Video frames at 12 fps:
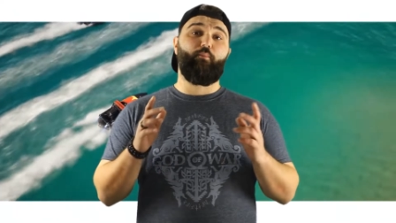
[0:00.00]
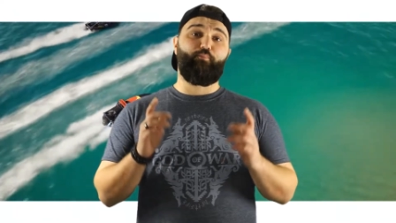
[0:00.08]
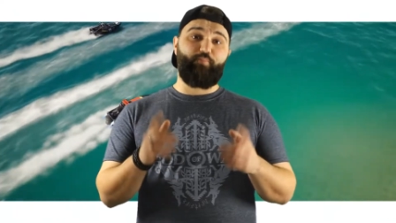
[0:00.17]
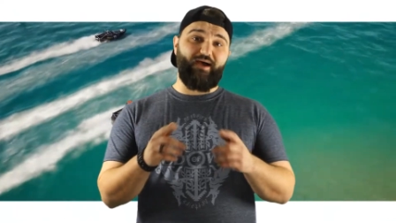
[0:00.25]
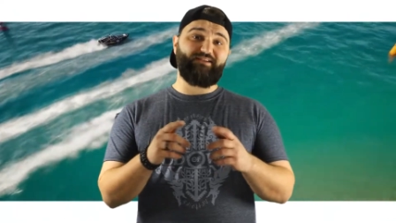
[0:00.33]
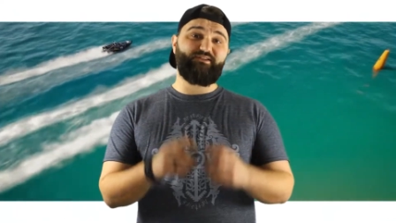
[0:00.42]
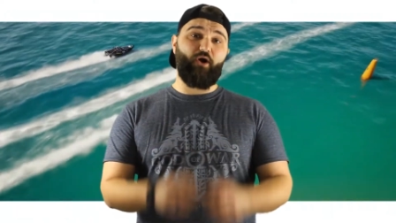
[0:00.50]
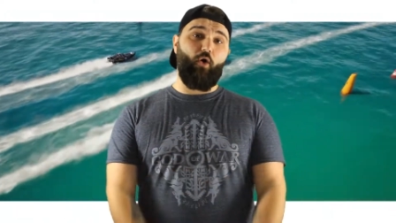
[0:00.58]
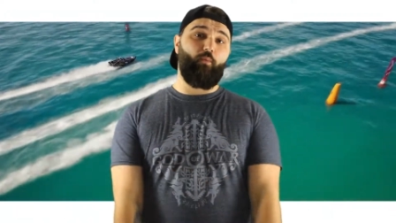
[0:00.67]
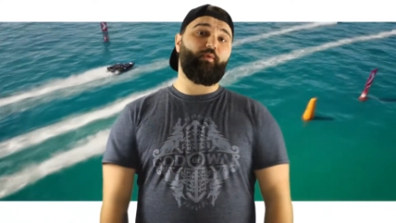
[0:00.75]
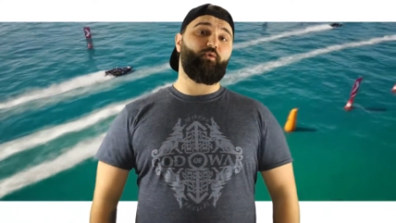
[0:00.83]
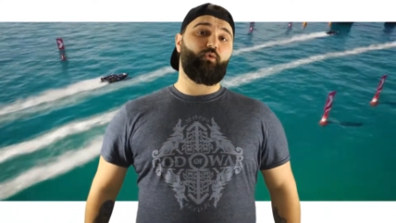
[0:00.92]
Best
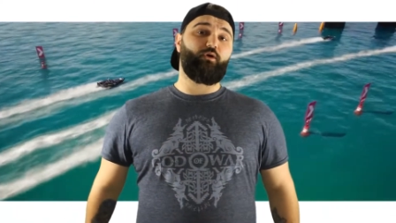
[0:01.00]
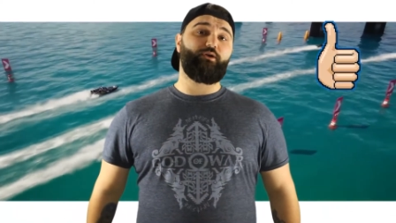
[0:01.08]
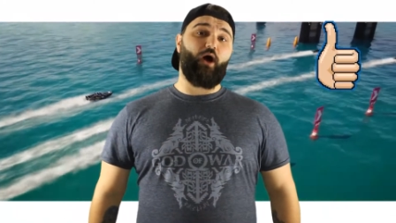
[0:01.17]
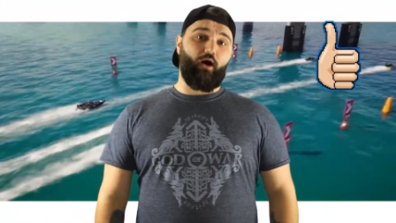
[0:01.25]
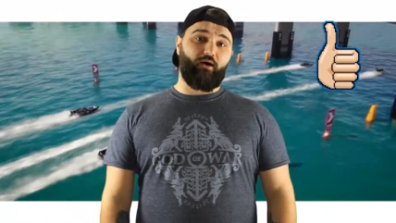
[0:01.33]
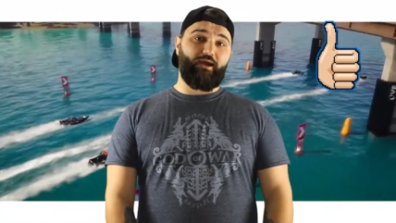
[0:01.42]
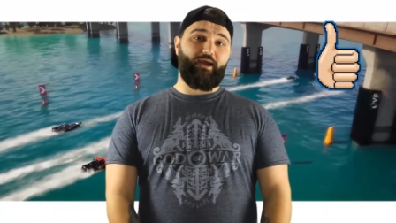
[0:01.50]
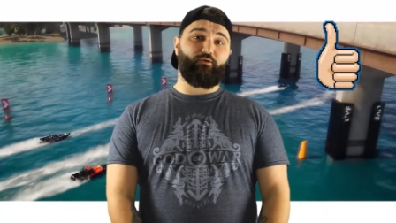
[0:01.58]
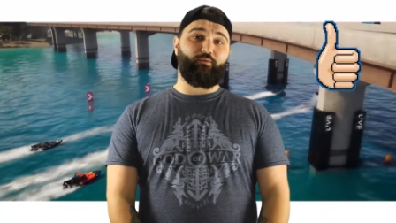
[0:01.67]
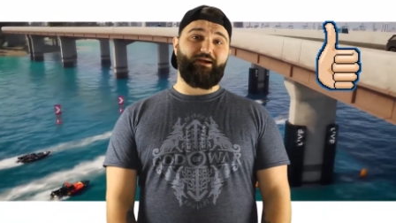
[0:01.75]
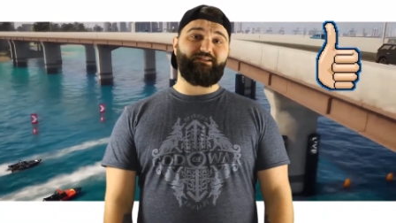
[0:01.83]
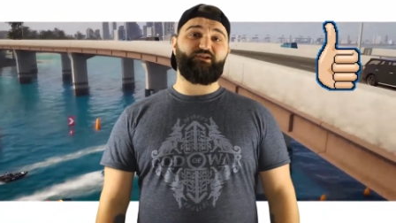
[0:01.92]
open world arcade
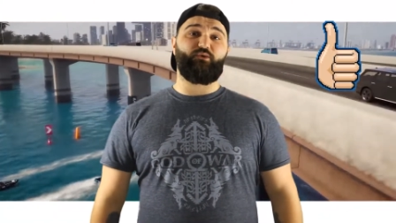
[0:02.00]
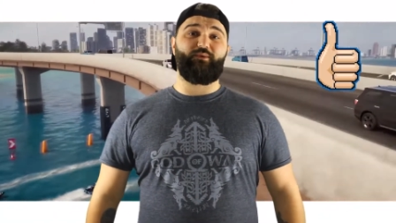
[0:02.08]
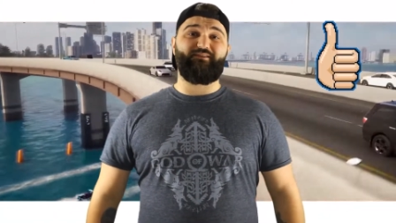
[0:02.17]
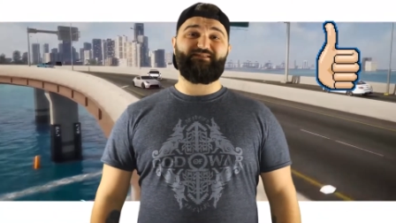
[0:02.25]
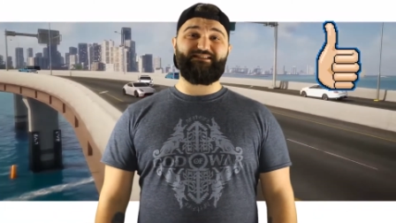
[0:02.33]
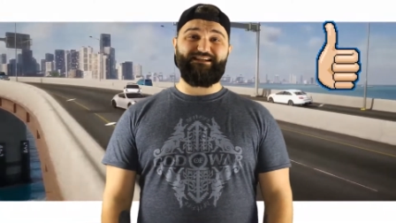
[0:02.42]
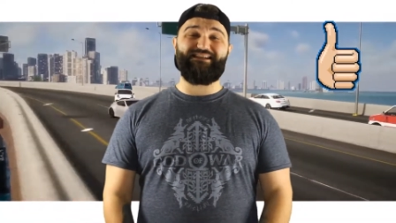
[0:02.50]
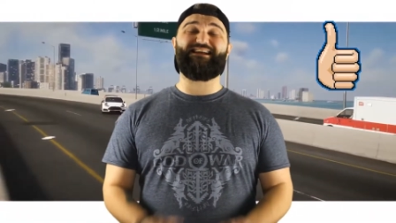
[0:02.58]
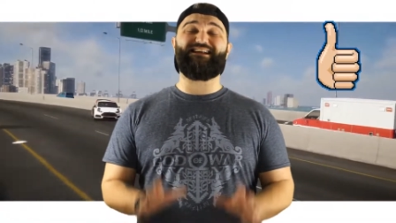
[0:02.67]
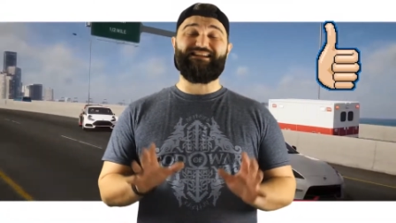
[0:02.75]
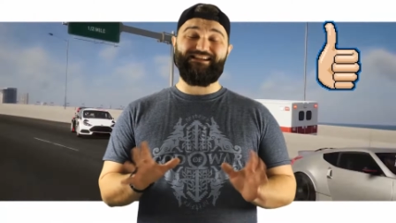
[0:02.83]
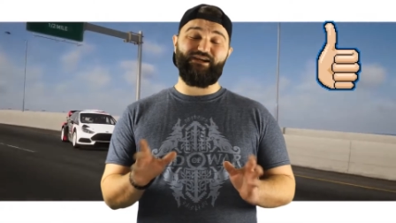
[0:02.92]
racer we've seen
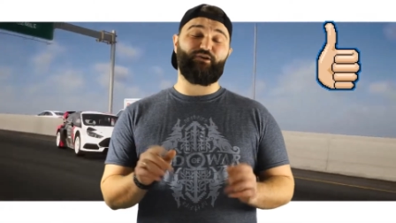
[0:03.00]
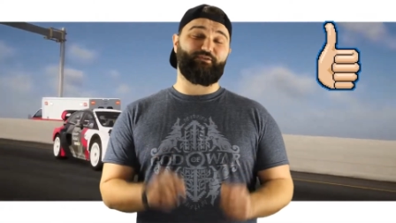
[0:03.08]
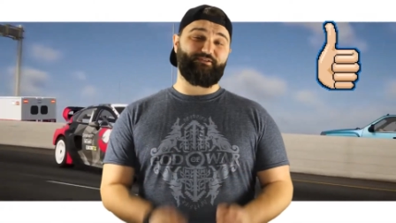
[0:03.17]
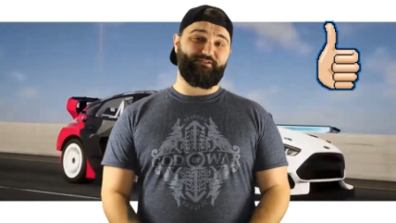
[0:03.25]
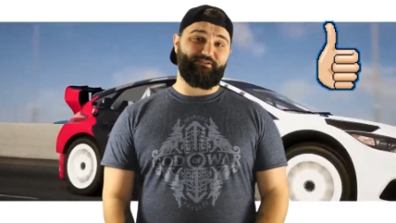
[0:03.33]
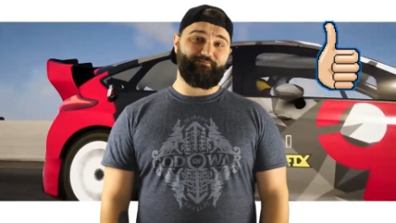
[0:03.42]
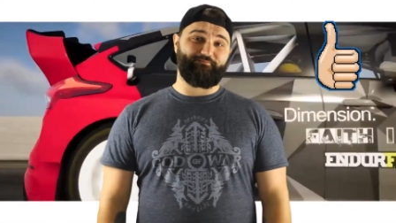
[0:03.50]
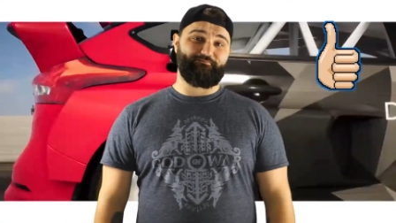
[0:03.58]
in years.